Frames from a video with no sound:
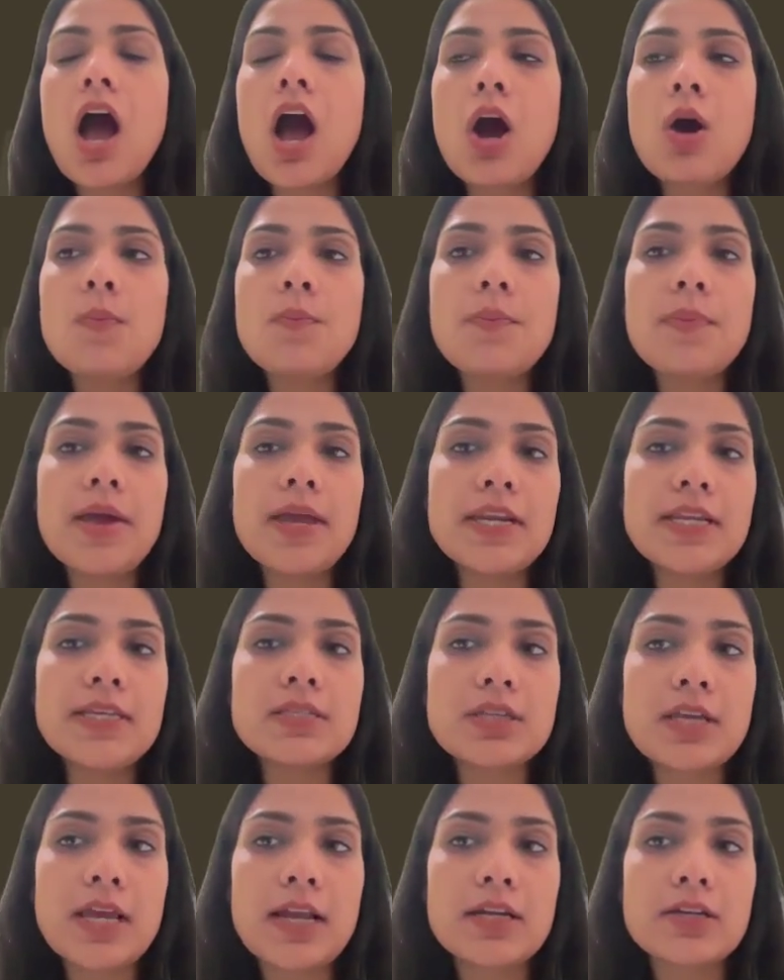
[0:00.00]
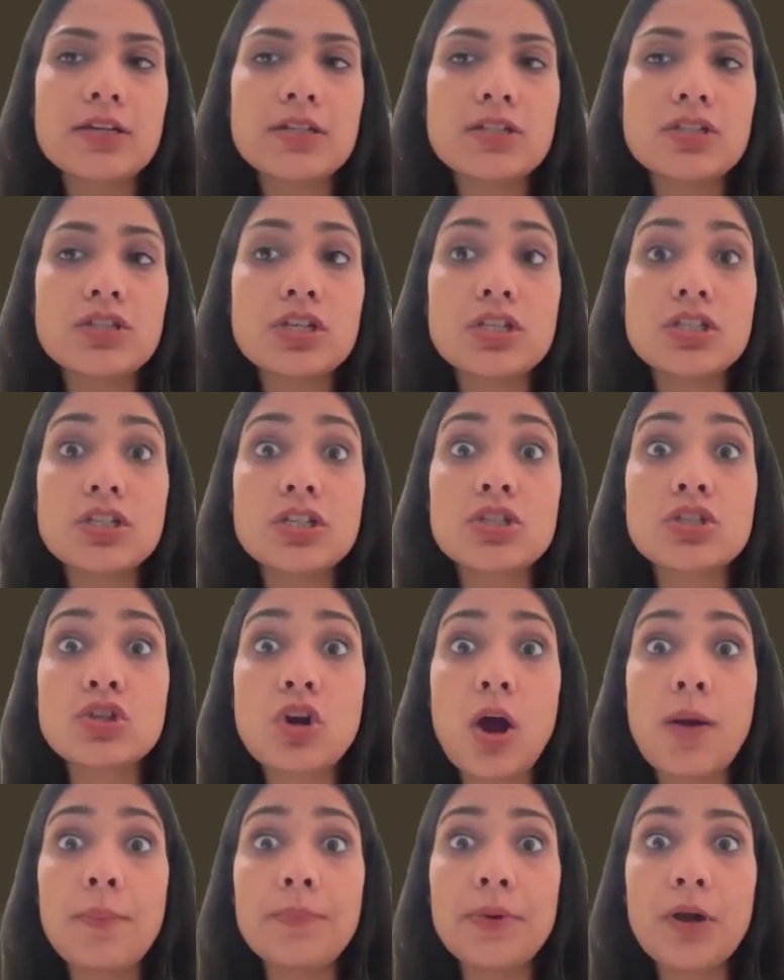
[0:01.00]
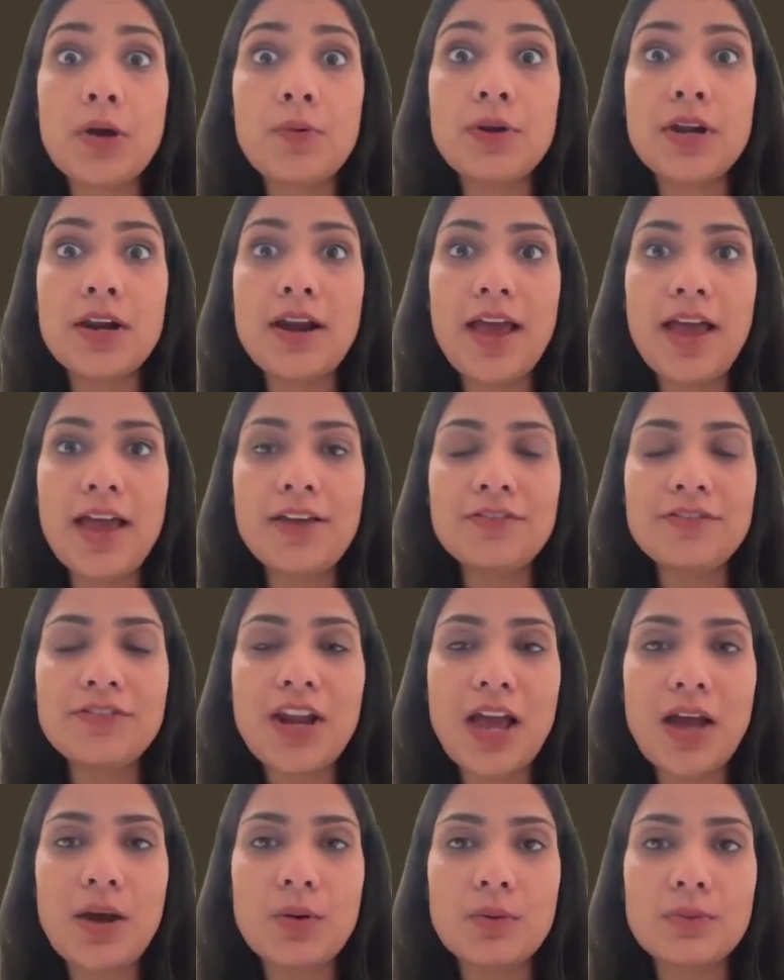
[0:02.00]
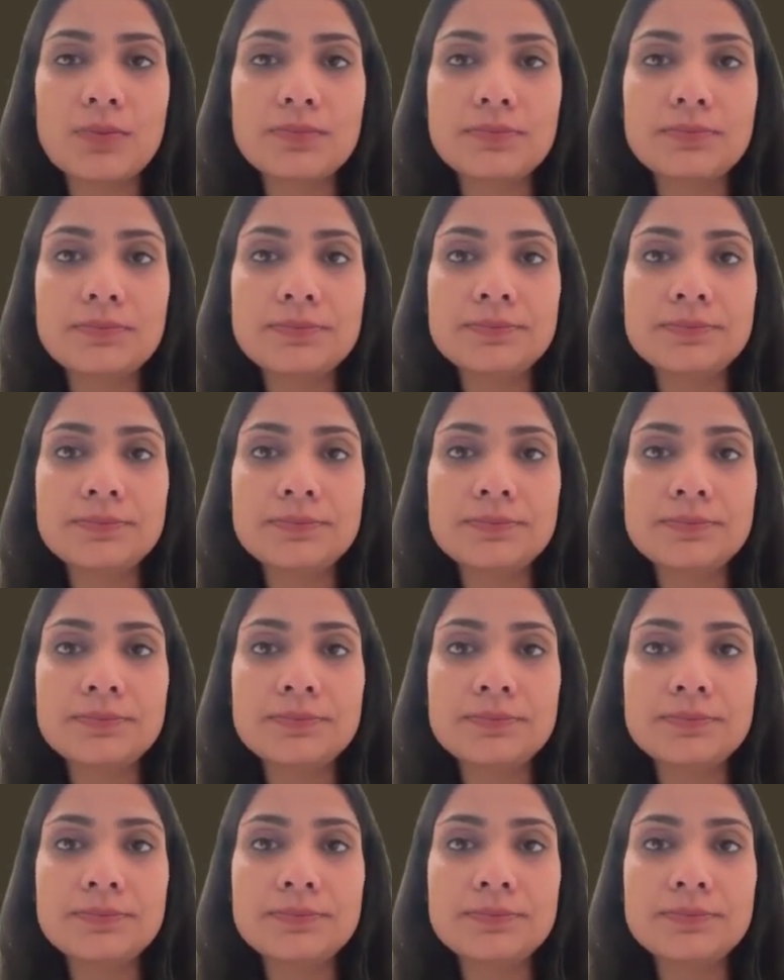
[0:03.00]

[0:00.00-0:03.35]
How many skeletons does the shop owner have now?